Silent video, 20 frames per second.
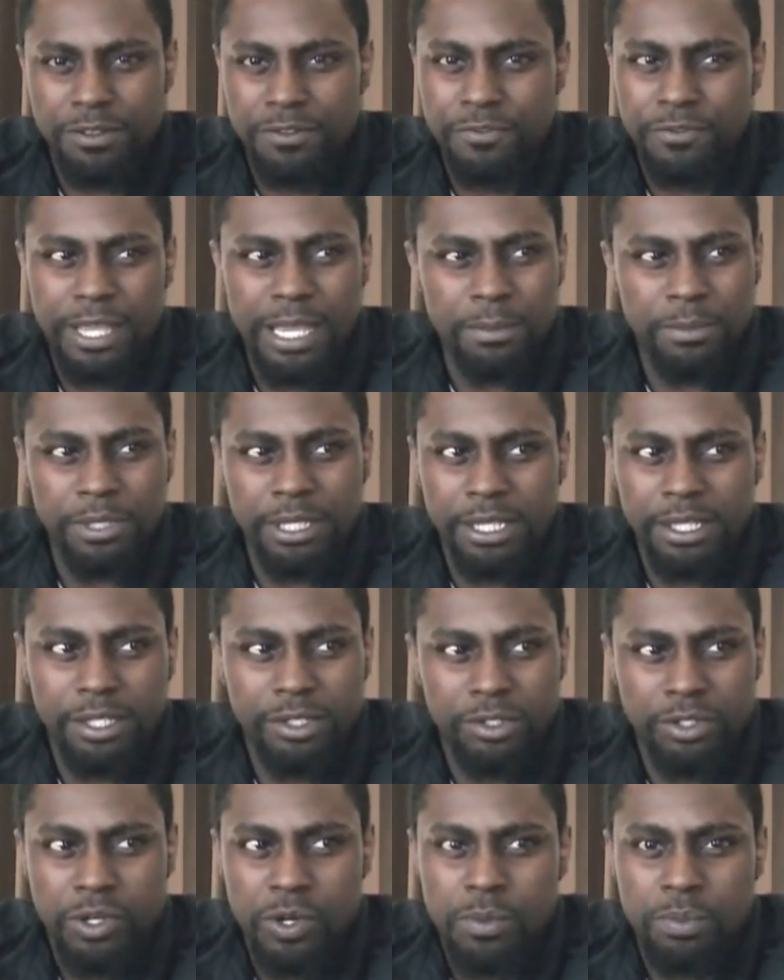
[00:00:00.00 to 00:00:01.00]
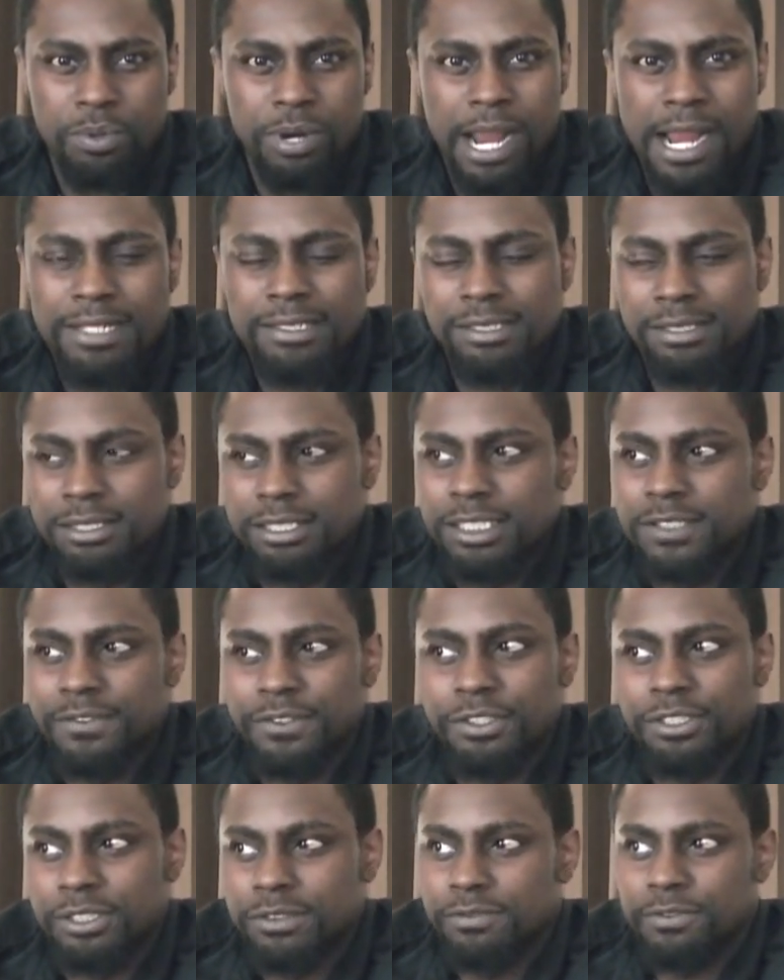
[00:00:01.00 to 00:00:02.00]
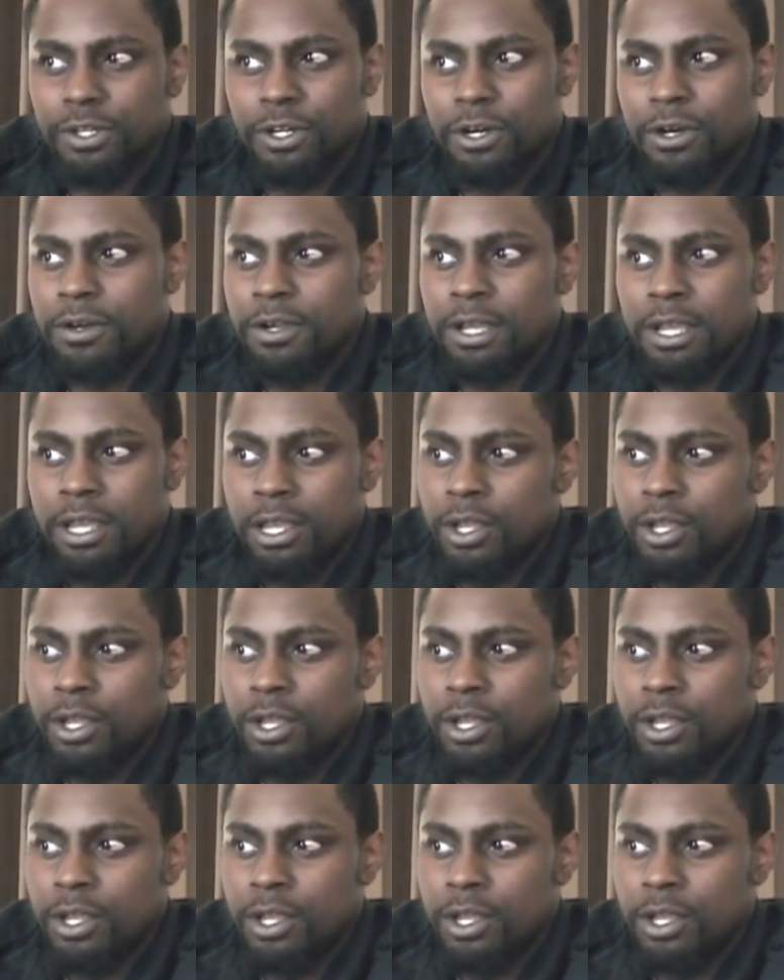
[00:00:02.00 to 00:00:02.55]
The family, prior to this, first of all,